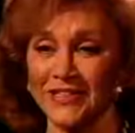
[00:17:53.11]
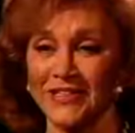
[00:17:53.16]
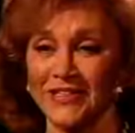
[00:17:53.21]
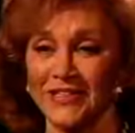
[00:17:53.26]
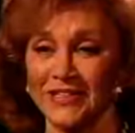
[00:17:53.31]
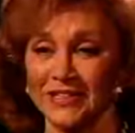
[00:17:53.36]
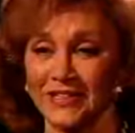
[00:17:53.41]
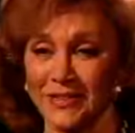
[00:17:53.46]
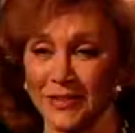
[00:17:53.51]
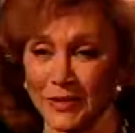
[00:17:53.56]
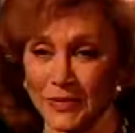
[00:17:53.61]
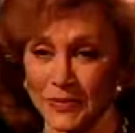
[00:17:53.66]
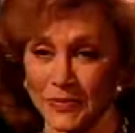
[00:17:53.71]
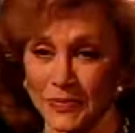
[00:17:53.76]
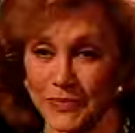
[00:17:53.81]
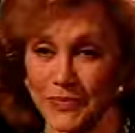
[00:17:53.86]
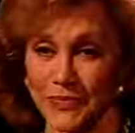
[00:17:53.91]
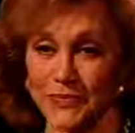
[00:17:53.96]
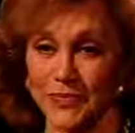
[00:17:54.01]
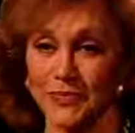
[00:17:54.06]
He said the
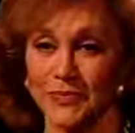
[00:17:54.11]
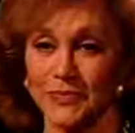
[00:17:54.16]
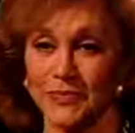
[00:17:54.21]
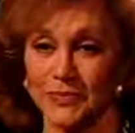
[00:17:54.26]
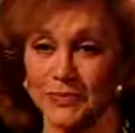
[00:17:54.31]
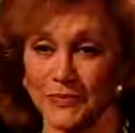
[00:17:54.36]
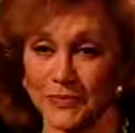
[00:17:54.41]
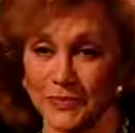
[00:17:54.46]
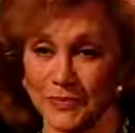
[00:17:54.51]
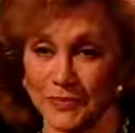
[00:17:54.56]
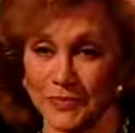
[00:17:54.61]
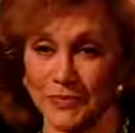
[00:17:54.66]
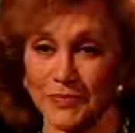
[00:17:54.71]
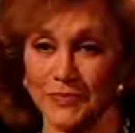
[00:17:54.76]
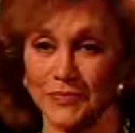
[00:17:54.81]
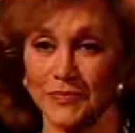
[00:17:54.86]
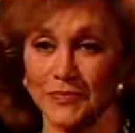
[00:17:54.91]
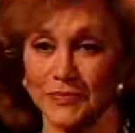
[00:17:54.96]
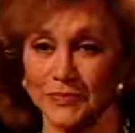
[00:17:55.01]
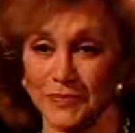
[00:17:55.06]
same thing: is
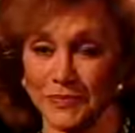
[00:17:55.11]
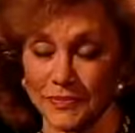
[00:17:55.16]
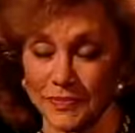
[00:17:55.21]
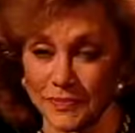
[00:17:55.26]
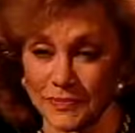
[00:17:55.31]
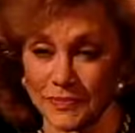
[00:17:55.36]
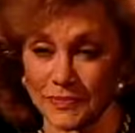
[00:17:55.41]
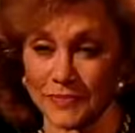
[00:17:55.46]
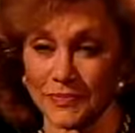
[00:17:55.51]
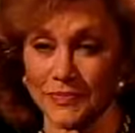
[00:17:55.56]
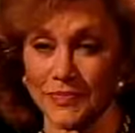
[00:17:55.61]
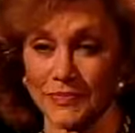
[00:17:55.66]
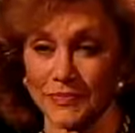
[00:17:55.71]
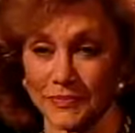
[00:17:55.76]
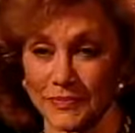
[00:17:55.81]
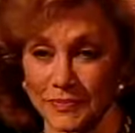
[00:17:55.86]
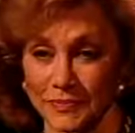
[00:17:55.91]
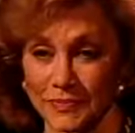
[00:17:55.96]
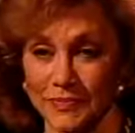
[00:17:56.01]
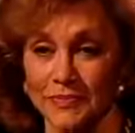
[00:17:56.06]
patience
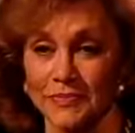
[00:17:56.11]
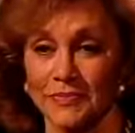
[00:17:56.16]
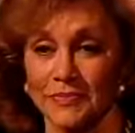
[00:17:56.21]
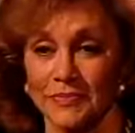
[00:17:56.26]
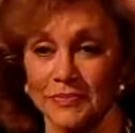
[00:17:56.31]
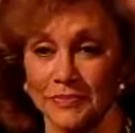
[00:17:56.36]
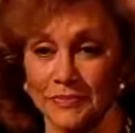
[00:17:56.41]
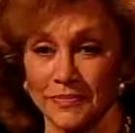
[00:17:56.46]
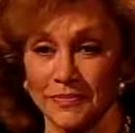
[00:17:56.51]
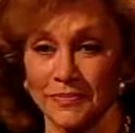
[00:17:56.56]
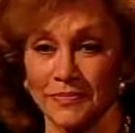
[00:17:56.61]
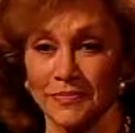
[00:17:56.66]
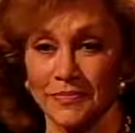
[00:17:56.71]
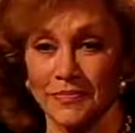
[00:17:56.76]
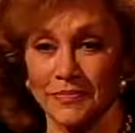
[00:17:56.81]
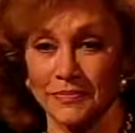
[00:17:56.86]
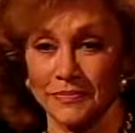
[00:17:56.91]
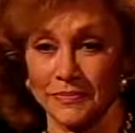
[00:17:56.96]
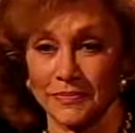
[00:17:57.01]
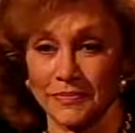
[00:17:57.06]
and
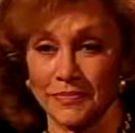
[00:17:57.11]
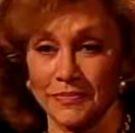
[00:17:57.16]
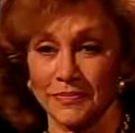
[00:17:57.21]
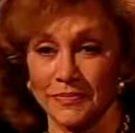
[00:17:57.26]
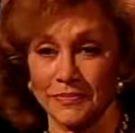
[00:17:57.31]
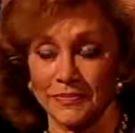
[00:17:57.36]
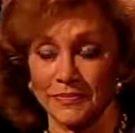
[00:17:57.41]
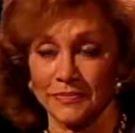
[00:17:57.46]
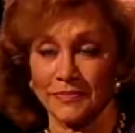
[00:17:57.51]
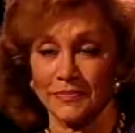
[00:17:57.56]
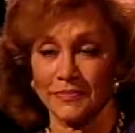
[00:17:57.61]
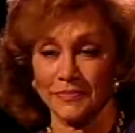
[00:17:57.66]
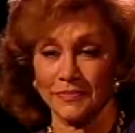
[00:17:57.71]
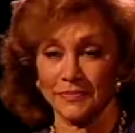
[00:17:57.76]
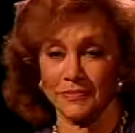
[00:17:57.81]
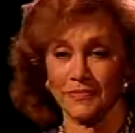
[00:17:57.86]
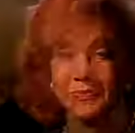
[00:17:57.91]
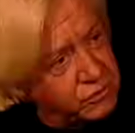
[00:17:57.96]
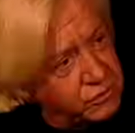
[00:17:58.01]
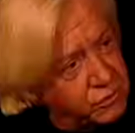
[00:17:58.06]
understanding people. That is
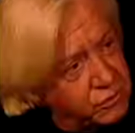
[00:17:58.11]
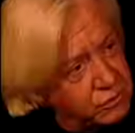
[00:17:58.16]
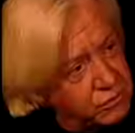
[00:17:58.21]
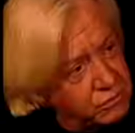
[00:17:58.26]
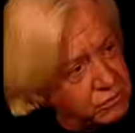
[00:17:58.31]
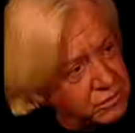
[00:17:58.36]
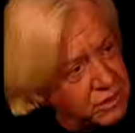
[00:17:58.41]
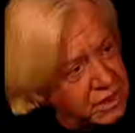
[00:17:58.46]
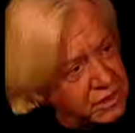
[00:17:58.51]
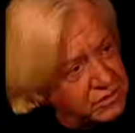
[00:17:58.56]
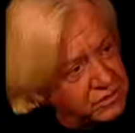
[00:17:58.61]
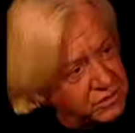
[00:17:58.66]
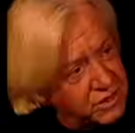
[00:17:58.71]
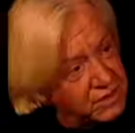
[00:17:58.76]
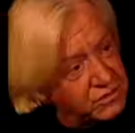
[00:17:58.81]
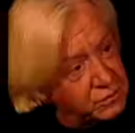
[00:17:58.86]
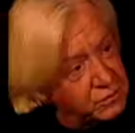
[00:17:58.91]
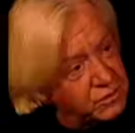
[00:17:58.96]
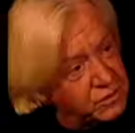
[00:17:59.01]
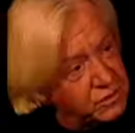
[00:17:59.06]
so true.
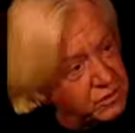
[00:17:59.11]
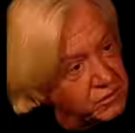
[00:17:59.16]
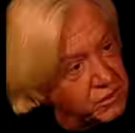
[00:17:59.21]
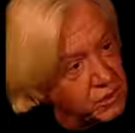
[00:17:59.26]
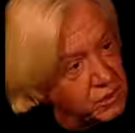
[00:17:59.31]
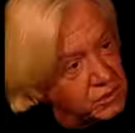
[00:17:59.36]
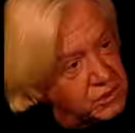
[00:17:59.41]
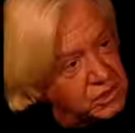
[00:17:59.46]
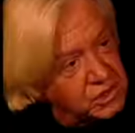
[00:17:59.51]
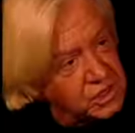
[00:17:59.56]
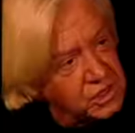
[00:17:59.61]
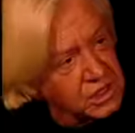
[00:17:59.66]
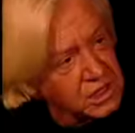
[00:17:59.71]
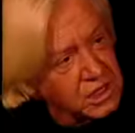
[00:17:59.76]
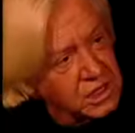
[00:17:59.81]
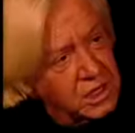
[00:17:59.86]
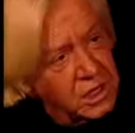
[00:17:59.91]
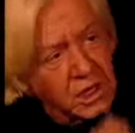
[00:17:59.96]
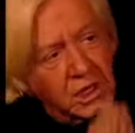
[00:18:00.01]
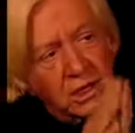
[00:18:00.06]
That's what you've learned
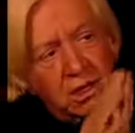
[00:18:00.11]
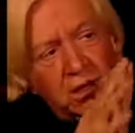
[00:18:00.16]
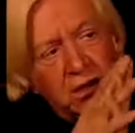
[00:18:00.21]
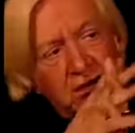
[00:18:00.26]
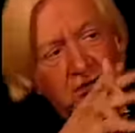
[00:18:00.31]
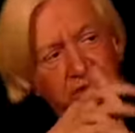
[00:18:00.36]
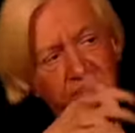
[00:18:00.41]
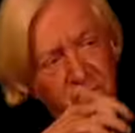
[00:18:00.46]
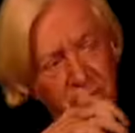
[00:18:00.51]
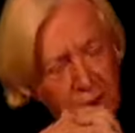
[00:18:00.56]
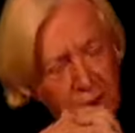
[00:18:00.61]
in life.